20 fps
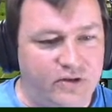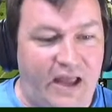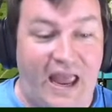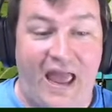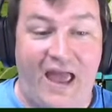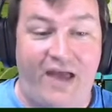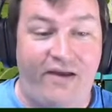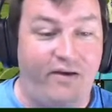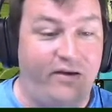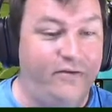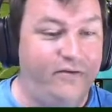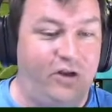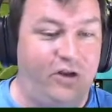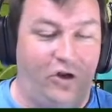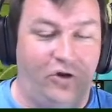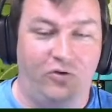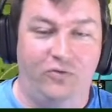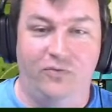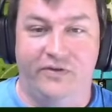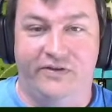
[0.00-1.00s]
I have,
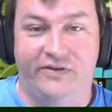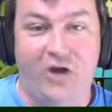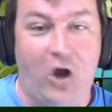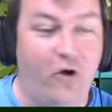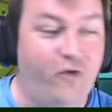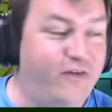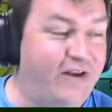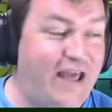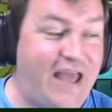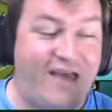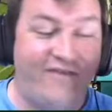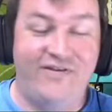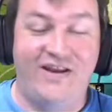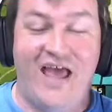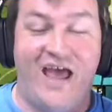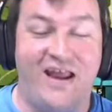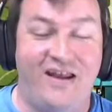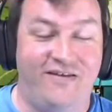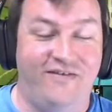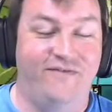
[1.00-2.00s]
with
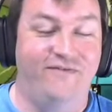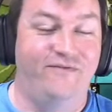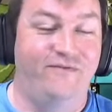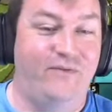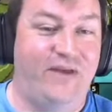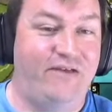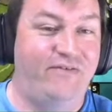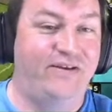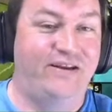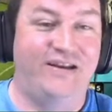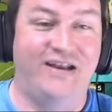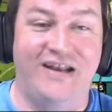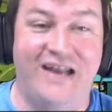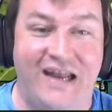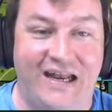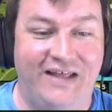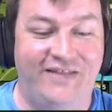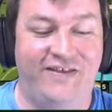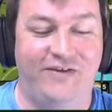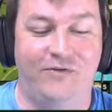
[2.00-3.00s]
COVID, we haven't done
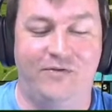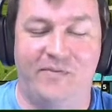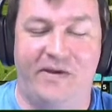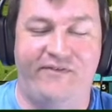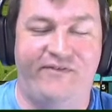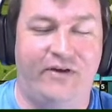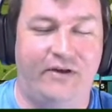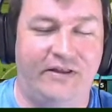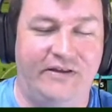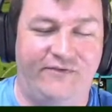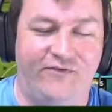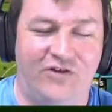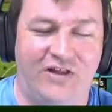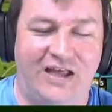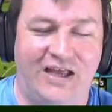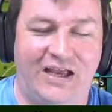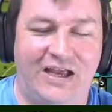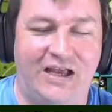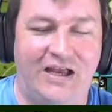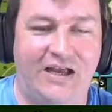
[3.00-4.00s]
anything with my family for
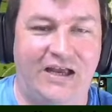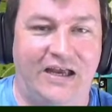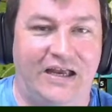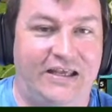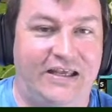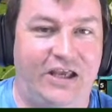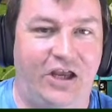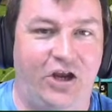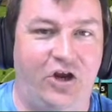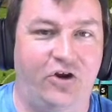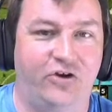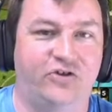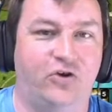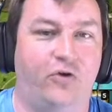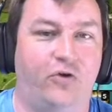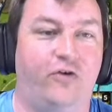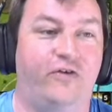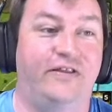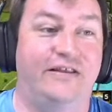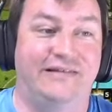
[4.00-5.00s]
like a year.
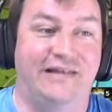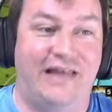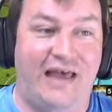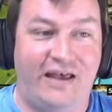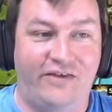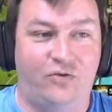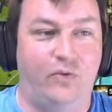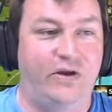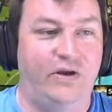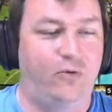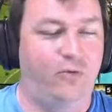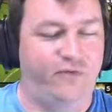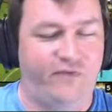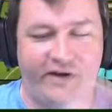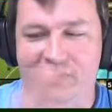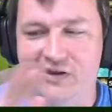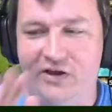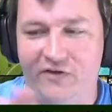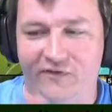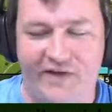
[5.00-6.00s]
So this last week, we're
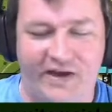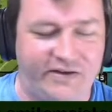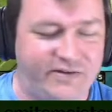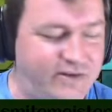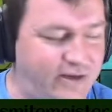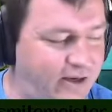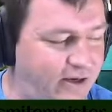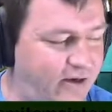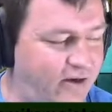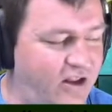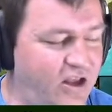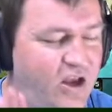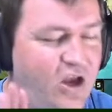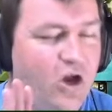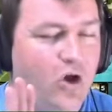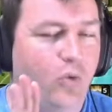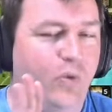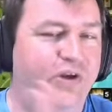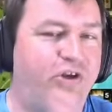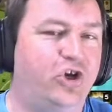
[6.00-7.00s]
finally all vaccinated.
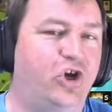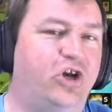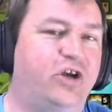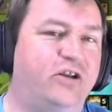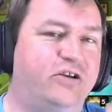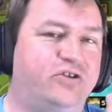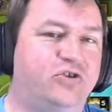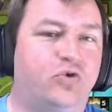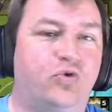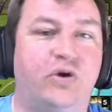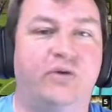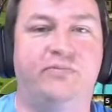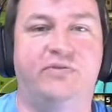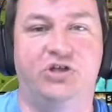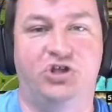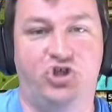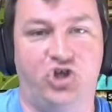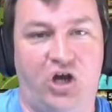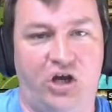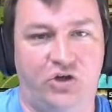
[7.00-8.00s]
We took a trip
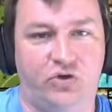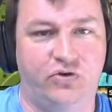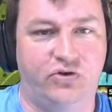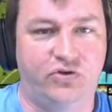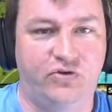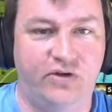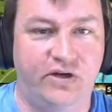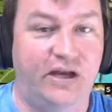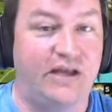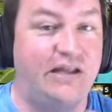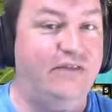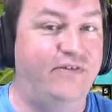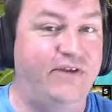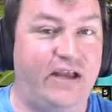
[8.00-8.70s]
to Joshua Tree. I